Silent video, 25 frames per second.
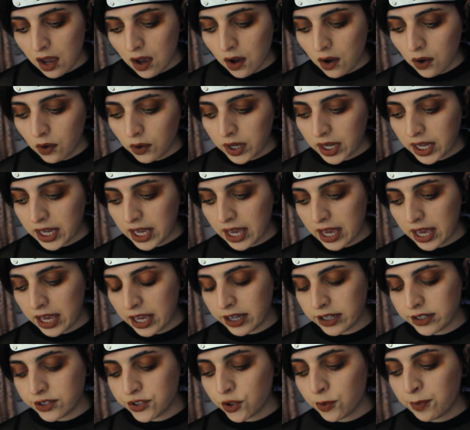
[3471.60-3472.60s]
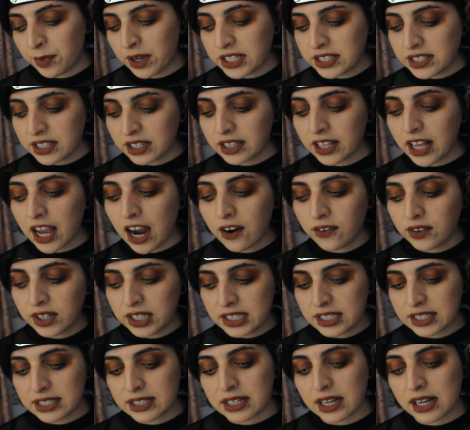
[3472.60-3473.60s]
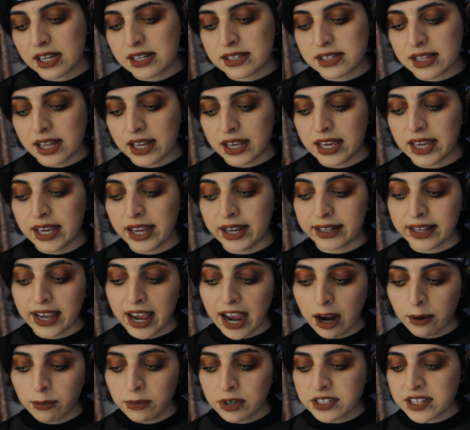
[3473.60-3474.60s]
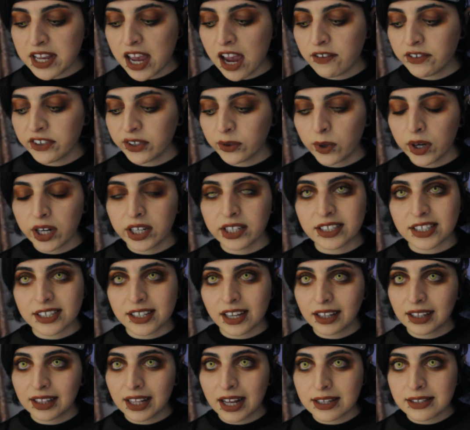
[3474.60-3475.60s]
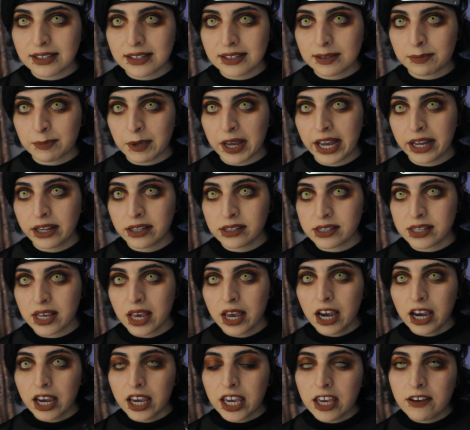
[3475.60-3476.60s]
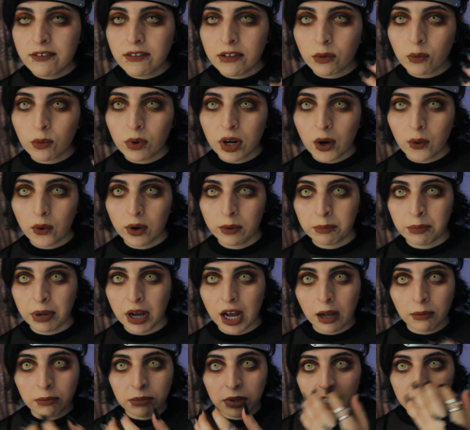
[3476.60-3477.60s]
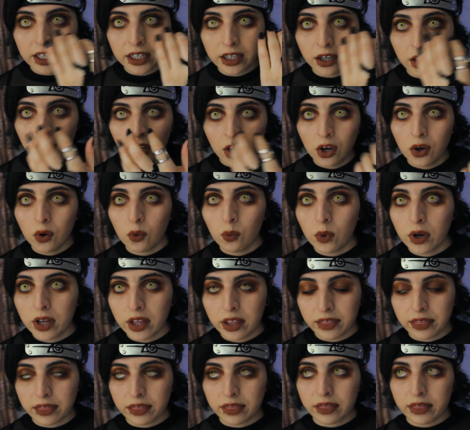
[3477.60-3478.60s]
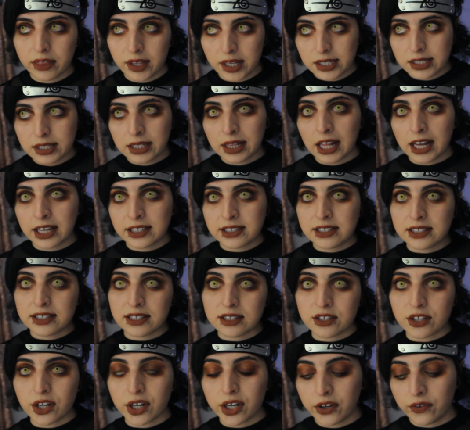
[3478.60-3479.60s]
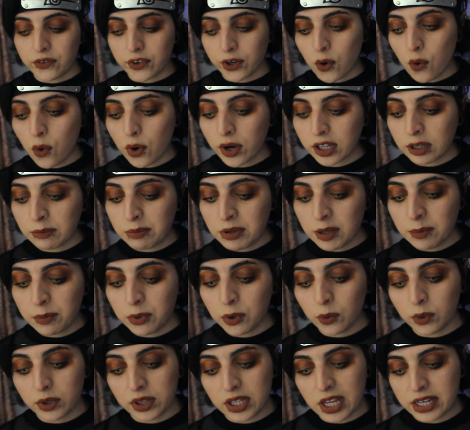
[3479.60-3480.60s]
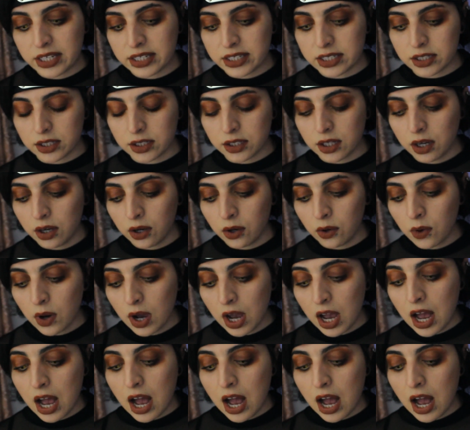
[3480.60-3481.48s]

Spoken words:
Okay, so basically I already discussed that he had cameras everywhere and sunglasses, pens. He even went out in public with these glasses and started recording people when they didn't know.